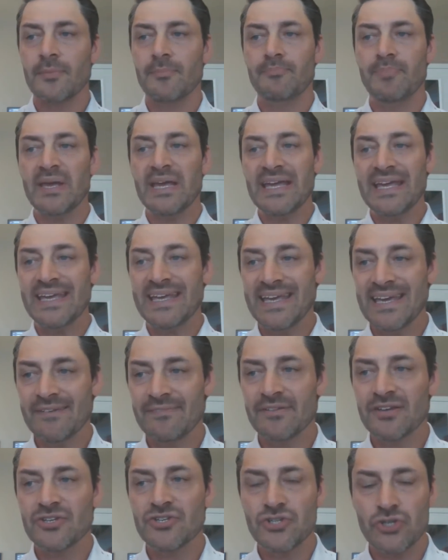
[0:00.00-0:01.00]
being
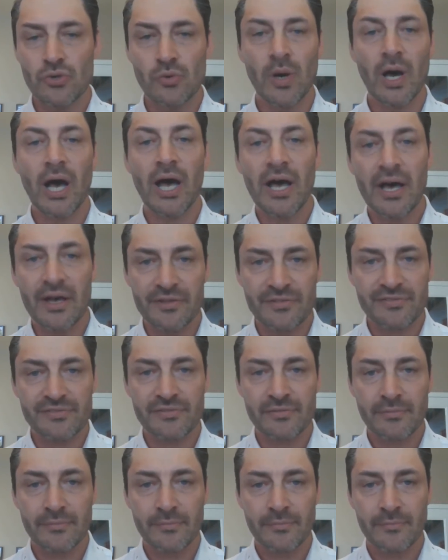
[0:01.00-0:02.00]
given to
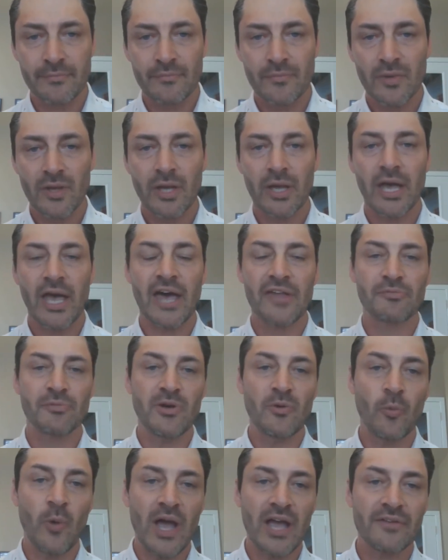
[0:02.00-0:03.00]
us as we
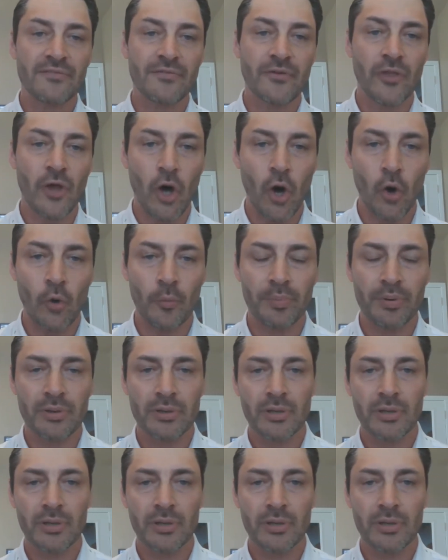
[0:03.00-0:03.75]
wait for the hope